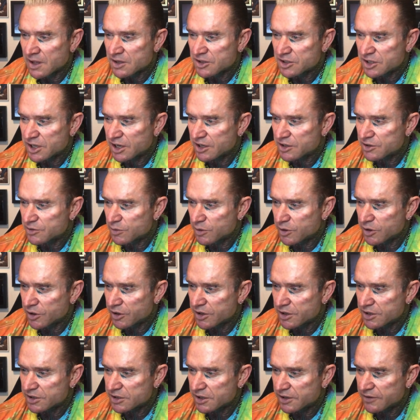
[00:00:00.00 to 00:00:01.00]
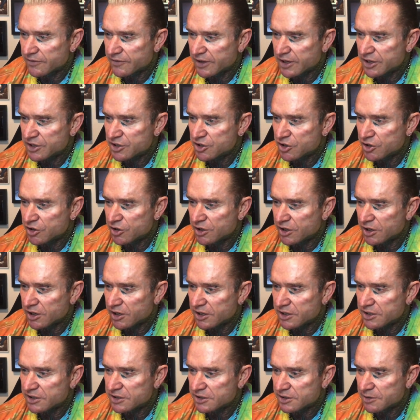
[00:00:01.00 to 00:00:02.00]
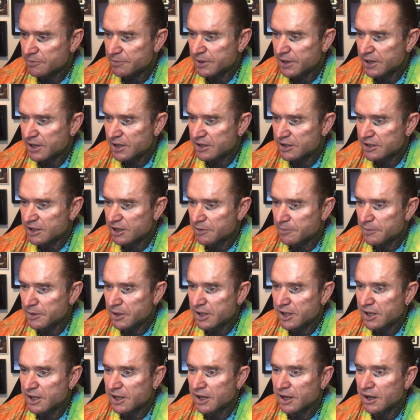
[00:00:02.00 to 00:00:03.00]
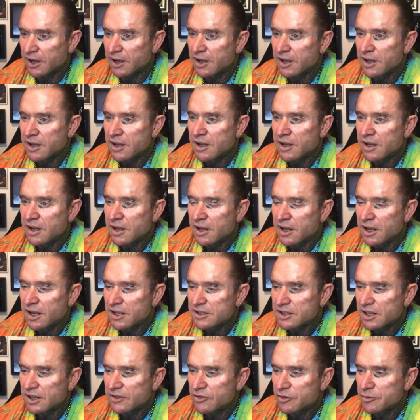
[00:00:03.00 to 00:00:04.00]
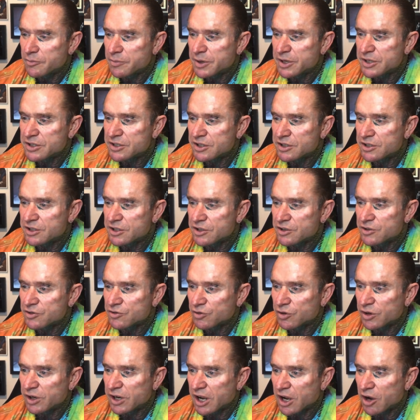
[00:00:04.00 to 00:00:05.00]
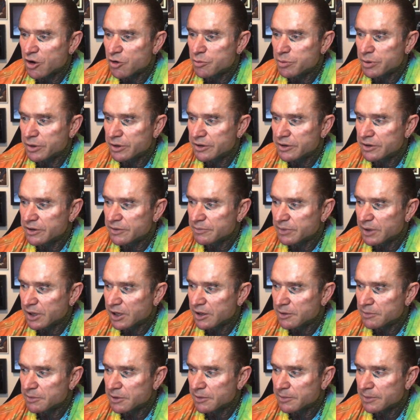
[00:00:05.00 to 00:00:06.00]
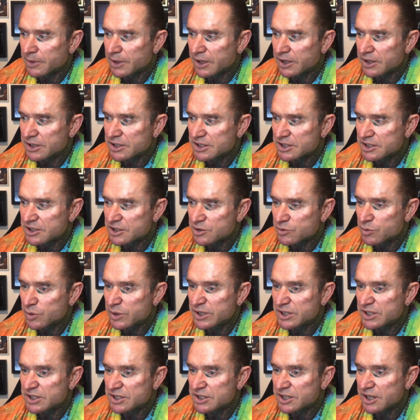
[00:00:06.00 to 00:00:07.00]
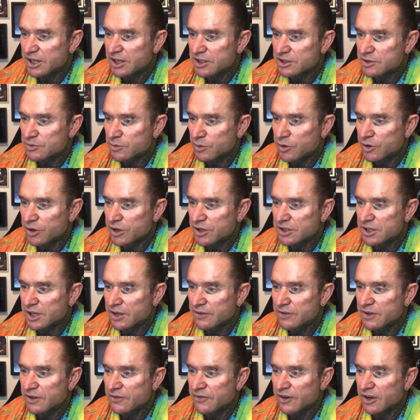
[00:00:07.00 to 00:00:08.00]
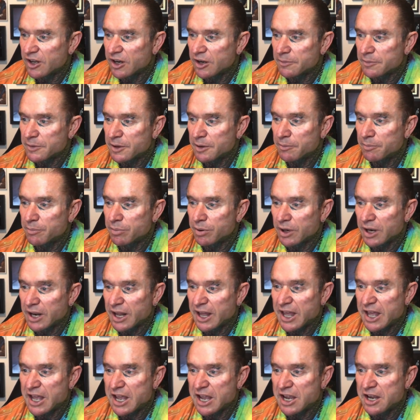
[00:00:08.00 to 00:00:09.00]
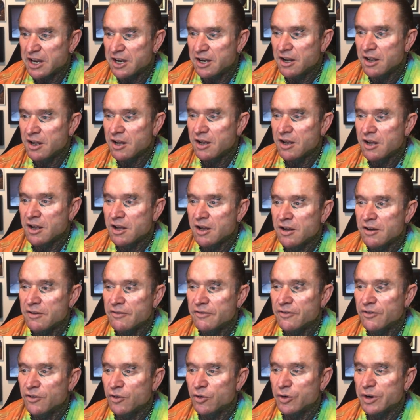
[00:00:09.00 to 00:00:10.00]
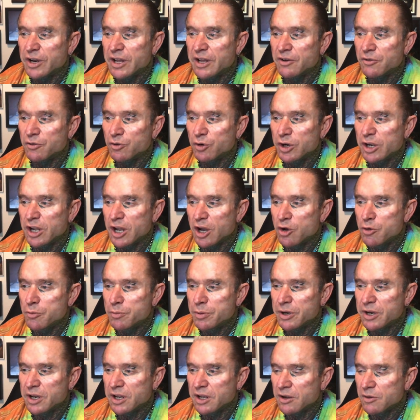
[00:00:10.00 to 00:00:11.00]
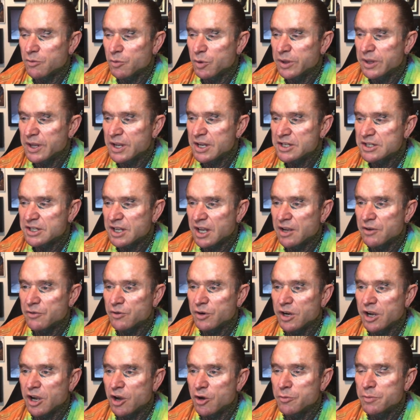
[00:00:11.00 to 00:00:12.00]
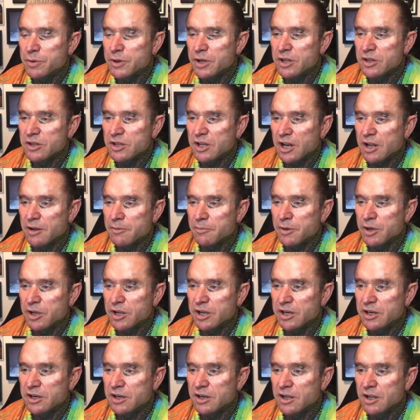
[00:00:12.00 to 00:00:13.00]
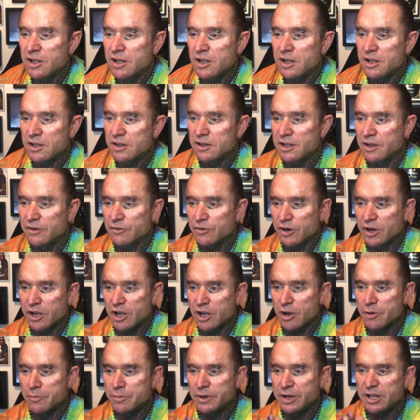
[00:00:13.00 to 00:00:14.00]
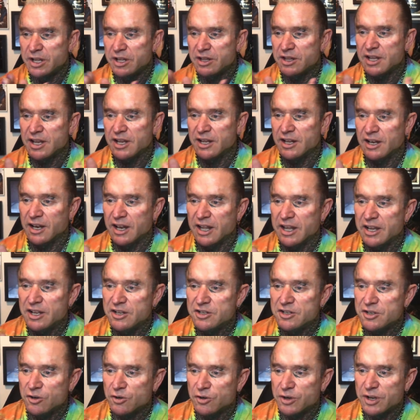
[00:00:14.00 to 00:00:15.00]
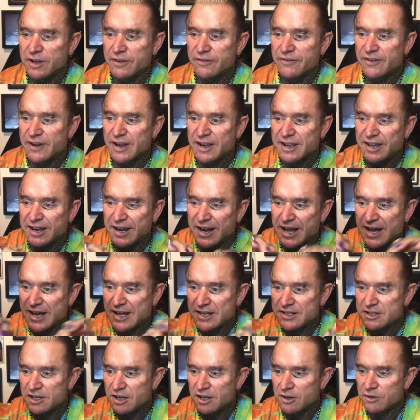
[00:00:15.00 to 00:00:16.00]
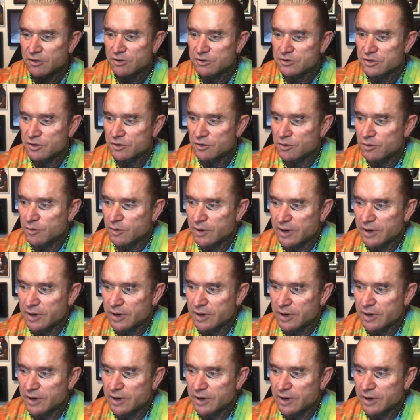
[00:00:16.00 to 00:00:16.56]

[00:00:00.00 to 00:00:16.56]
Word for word: Sex workers have issued a list the pandemic here. As other businesses reopen, blah blah blah, Swiss sex workers have developed a plan for their reopening. When they say reopening, do they mean they're reopening their legs or their fucking assholes or